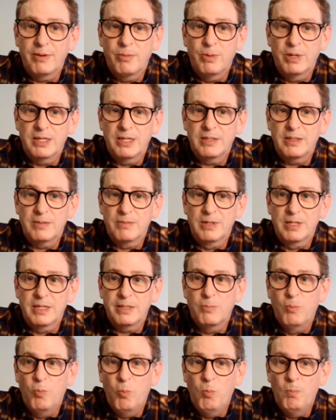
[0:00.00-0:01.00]
I wanted to
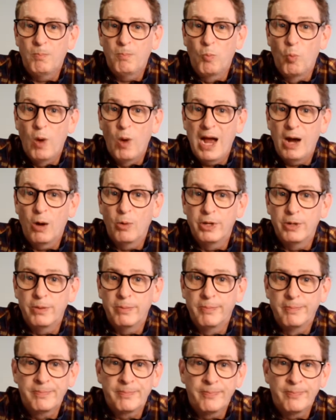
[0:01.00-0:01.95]
really wow you